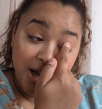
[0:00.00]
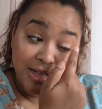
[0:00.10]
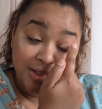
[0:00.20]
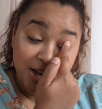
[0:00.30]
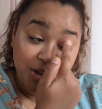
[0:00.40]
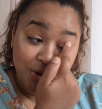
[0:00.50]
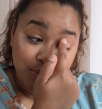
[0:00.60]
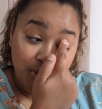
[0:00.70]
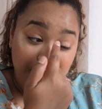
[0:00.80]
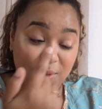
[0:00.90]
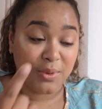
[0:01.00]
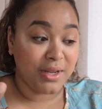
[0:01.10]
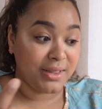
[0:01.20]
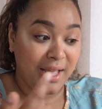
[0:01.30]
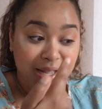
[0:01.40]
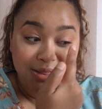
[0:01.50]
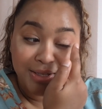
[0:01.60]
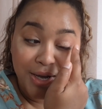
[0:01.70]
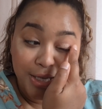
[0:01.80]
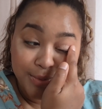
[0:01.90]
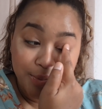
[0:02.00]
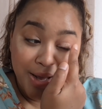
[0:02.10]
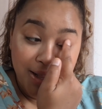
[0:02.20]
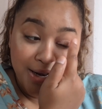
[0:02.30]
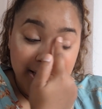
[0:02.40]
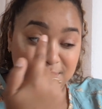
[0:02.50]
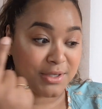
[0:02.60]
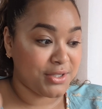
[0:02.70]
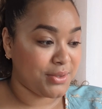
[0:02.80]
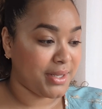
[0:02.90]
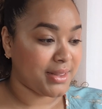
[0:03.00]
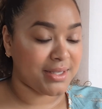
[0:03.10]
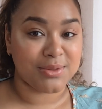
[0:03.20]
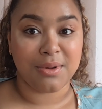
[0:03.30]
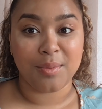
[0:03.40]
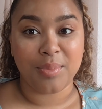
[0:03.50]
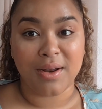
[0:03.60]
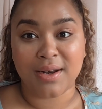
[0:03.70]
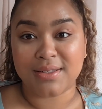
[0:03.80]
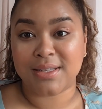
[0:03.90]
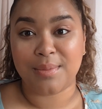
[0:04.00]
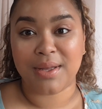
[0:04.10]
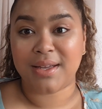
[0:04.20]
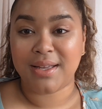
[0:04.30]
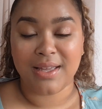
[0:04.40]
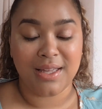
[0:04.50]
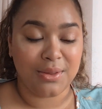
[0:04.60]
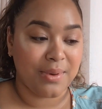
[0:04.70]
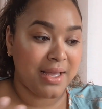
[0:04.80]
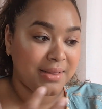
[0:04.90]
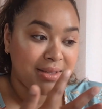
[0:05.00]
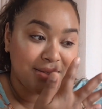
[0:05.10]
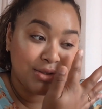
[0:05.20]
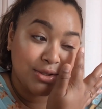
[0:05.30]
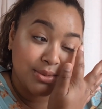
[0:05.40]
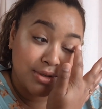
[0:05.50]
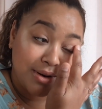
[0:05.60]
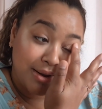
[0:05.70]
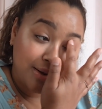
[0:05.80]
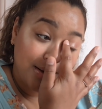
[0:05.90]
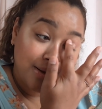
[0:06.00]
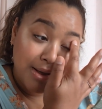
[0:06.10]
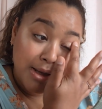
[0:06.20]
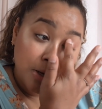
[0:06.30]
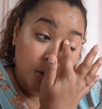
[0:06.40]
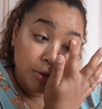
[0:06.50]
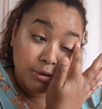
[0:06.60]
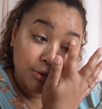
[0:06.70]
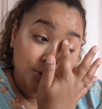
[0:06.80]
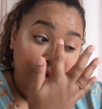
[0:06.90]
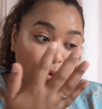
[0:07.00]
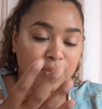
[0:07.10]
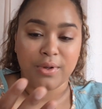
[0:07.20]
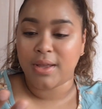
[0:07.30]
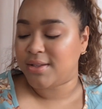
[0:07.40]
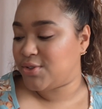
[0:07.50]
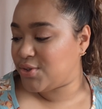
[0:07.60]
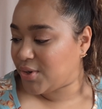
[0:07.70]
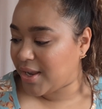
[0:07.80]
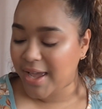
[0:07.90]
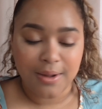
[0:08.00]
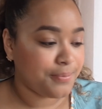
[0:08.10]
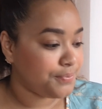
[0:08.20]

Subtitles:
then you probably wouldn't like the Cosmo palette as much as you like this one. But honestly, I'm like, either way, this is so stunning. So freaking stunning.